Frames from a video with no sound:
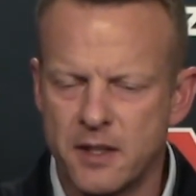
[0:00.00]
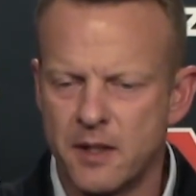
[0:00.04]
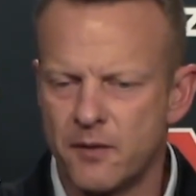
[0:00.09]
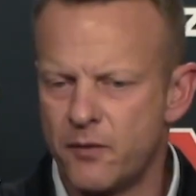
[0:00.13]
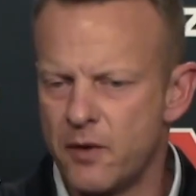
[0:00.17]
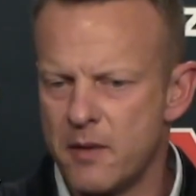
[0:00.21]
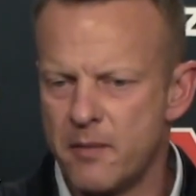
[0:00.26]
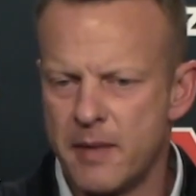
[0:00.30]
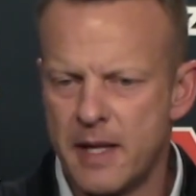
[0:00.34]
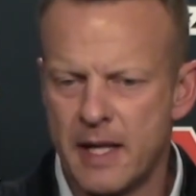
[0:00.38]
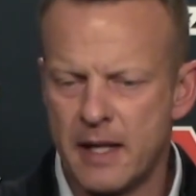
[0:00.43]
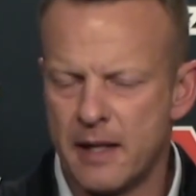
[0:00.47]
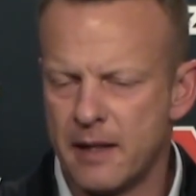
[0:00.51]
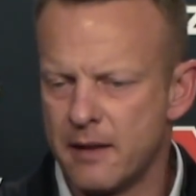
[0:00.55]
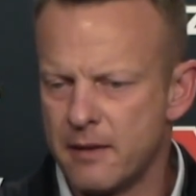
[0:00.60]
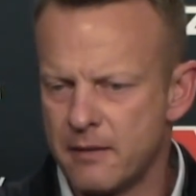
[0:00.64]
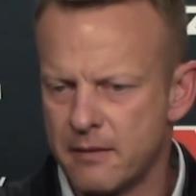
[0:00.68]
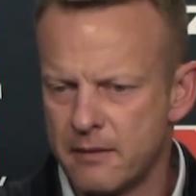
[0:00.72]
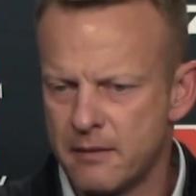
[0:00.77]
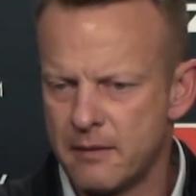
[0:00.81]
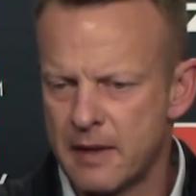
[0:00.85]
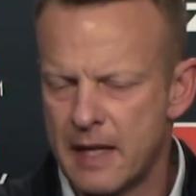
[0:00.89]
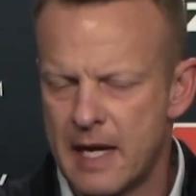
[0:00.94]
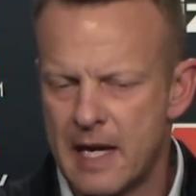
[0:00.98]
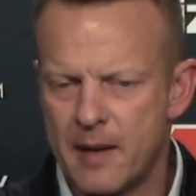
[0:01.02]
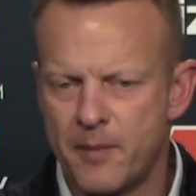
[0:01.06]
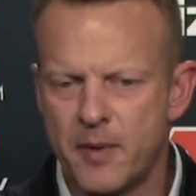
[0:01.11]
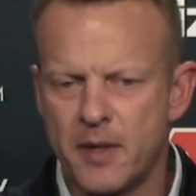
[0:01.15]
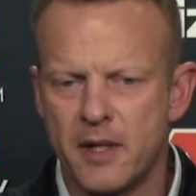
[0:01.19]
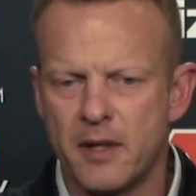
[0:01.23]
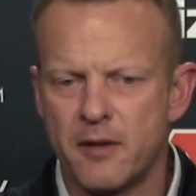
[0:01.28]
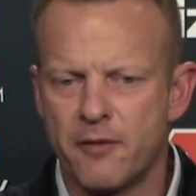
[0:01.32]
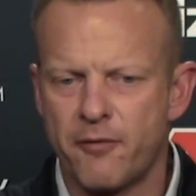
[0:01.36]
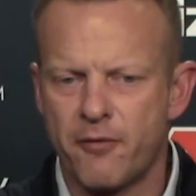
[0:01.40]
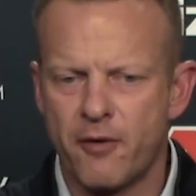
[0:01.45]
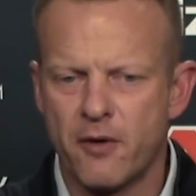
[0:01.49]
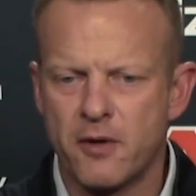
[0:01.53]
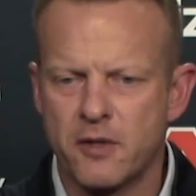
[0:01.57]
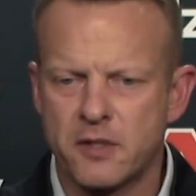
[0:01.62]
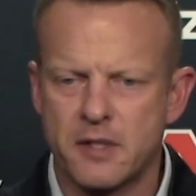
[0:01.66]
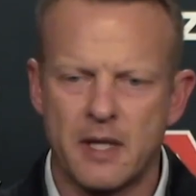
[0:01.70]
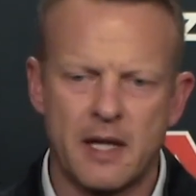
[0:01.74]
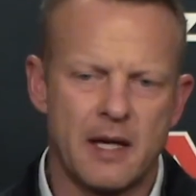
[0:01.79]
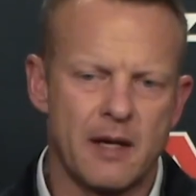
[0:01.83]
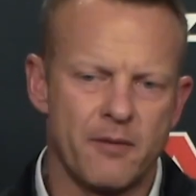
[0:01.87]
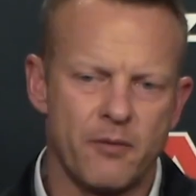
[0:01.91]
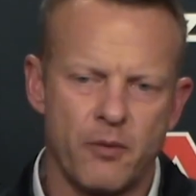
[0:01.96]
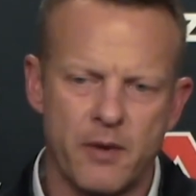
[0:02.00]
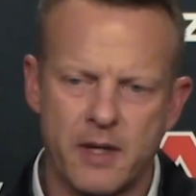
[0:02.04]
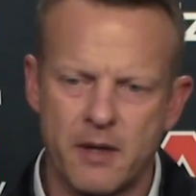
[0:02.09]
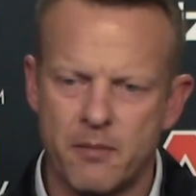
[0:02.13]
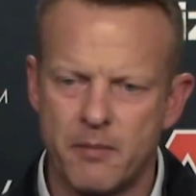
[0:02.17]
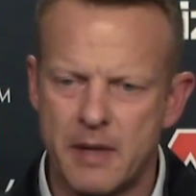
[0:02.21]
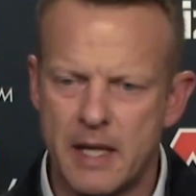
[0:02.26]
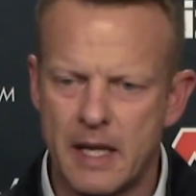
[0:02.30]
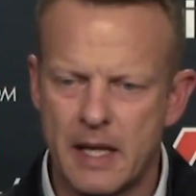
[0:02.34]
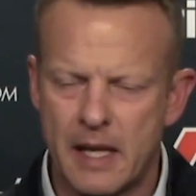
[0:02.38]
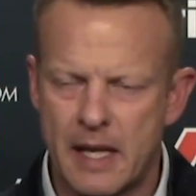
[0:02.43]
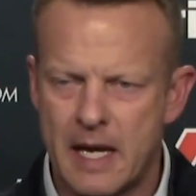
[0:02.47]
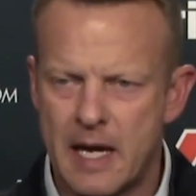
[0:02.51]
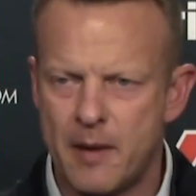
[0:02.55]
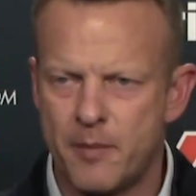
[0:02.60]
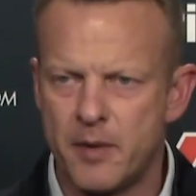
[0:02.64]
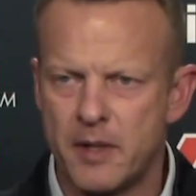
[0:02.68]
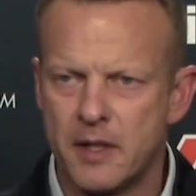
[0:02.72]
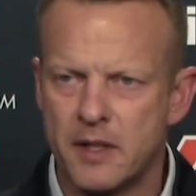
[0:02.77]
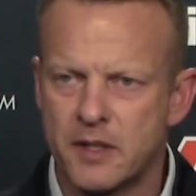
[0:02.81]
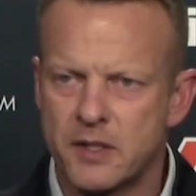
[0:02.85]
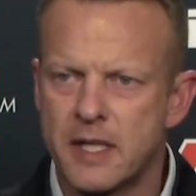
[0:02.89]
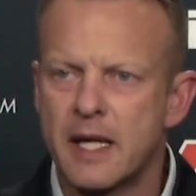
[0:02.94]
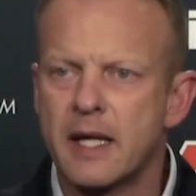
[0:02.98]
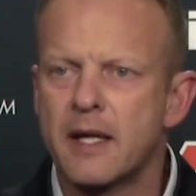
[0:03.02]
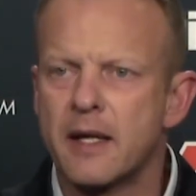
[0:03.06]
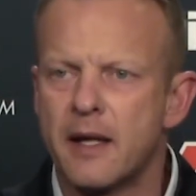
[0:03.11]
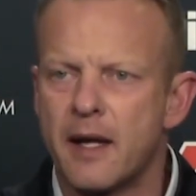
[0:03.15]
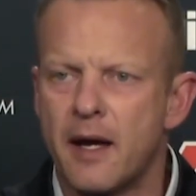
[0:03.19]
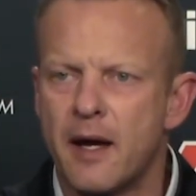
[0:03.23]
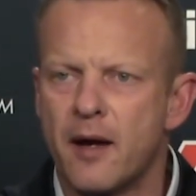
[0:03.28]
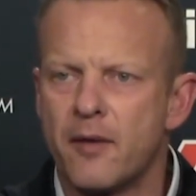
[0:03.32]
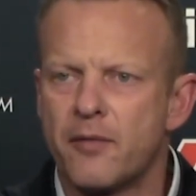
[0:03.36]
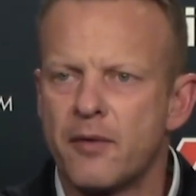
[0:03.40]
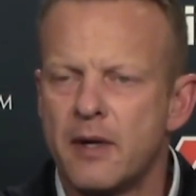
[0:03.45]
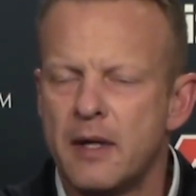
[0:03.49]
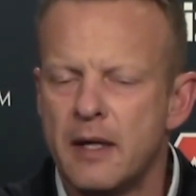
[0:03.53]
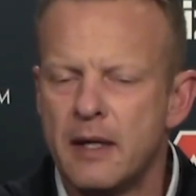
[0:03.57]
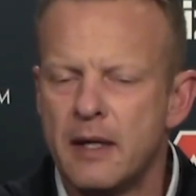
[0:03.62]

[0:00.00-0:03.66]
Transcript: If we made it happen in the first half, we can make it happen in the second half.